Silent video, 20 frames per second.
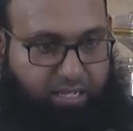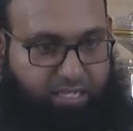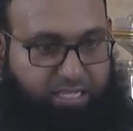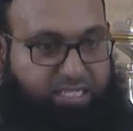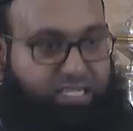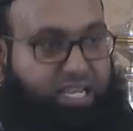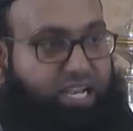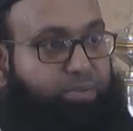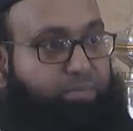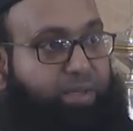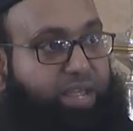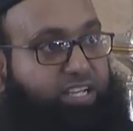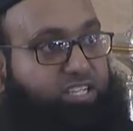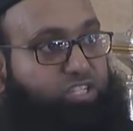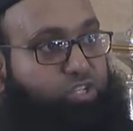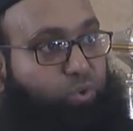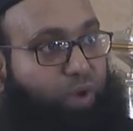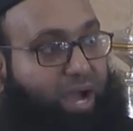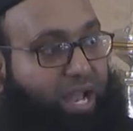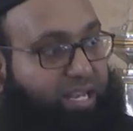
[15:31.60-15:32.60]
Sin
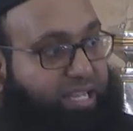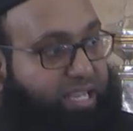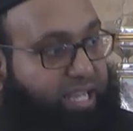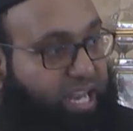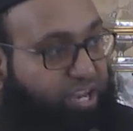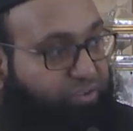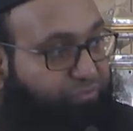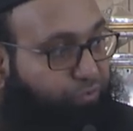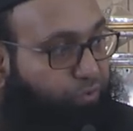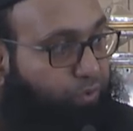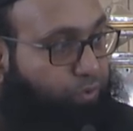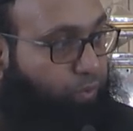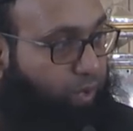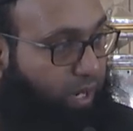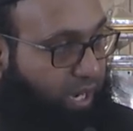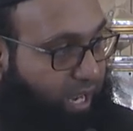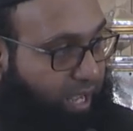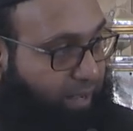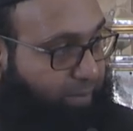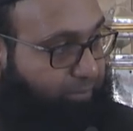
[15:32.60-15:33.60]
makes you ungrateful to
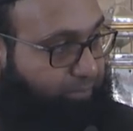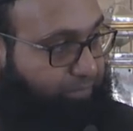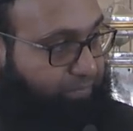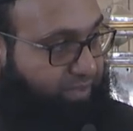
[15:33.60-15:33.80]
Allah.